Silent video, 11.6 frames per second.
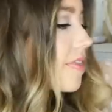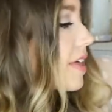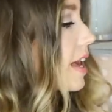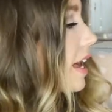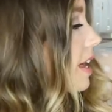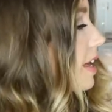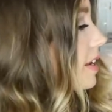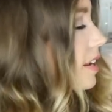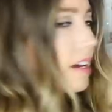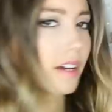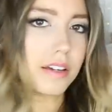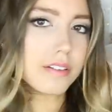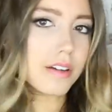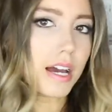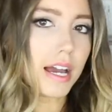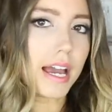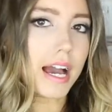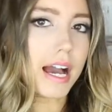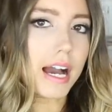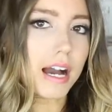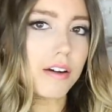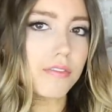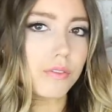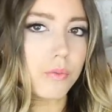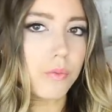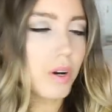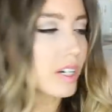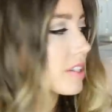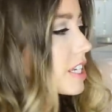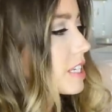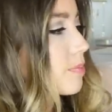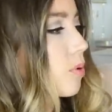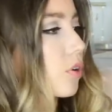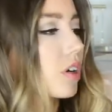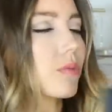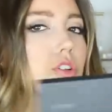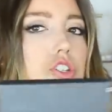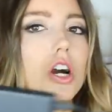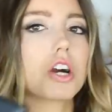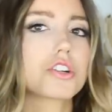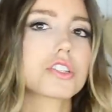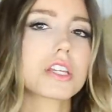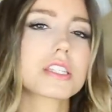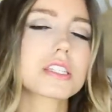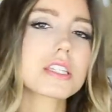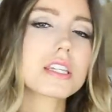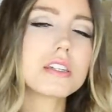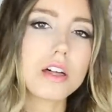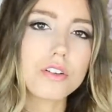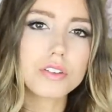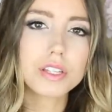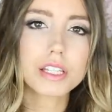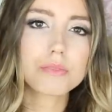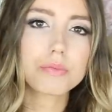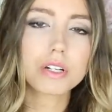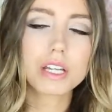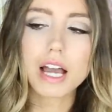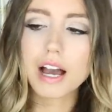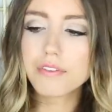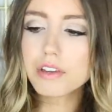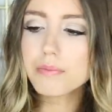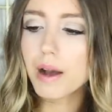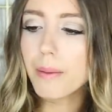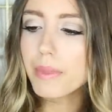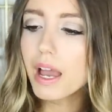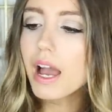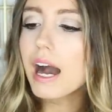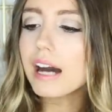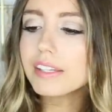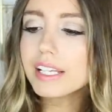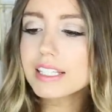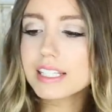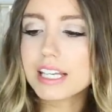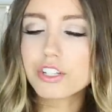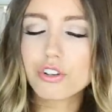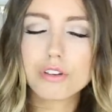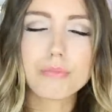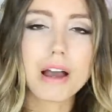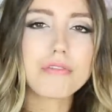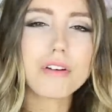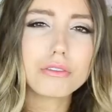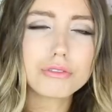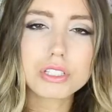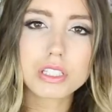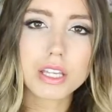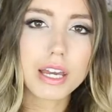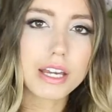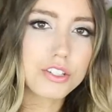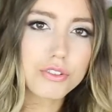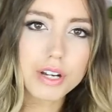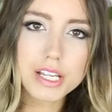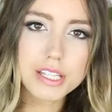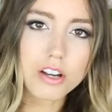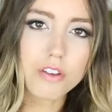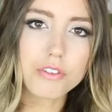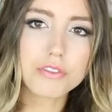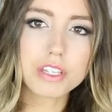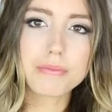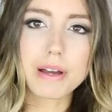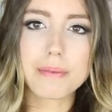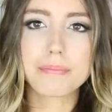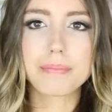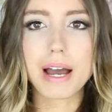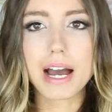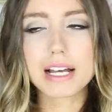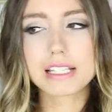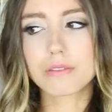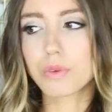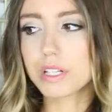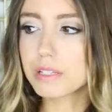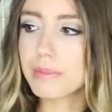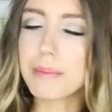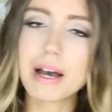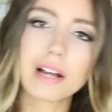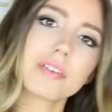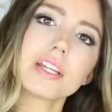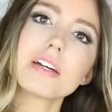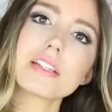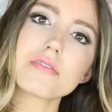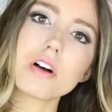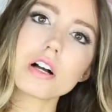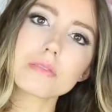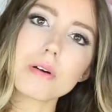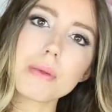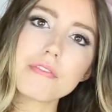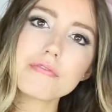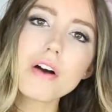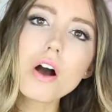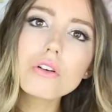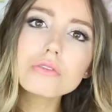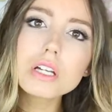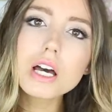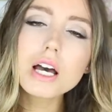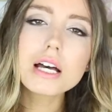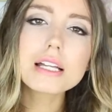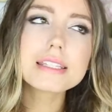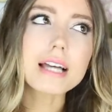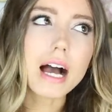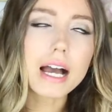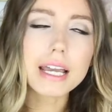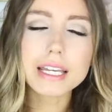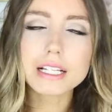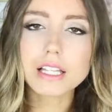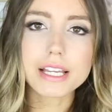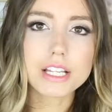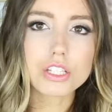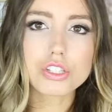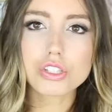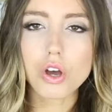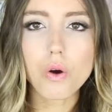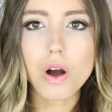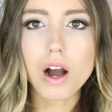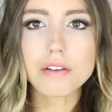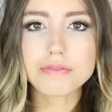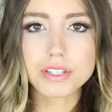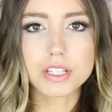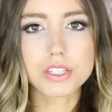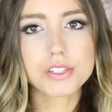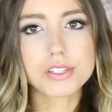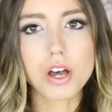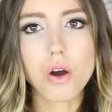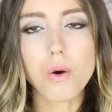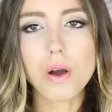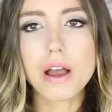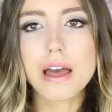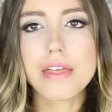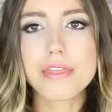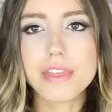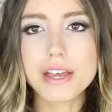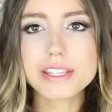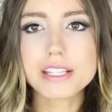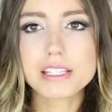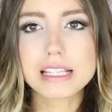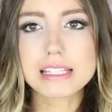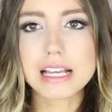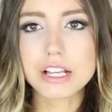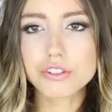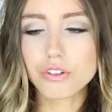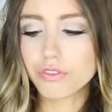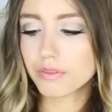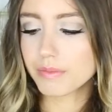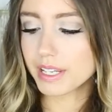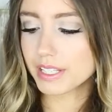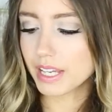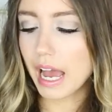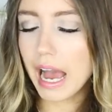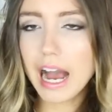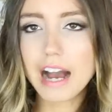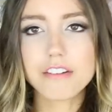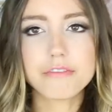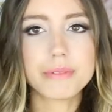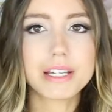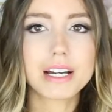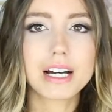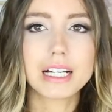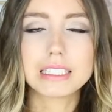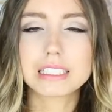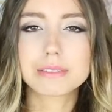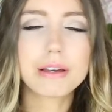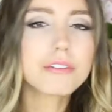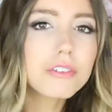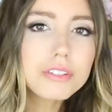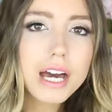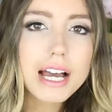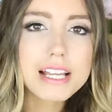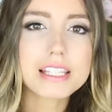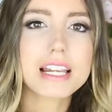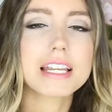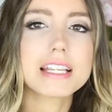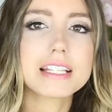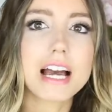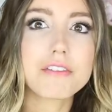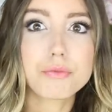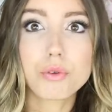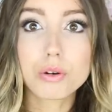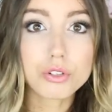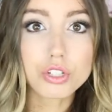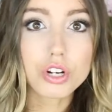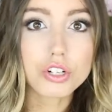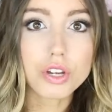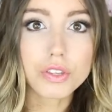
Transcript: And then I have one of these portable chargers. This is another thing that's pretty heavy, but I think it's essential. My phone just, as you guys know, if you've seen my past what's in my bag videos, I've talked about my phone dying like so often. So this is essential for me to have because my phone dies and I need to have a portable charger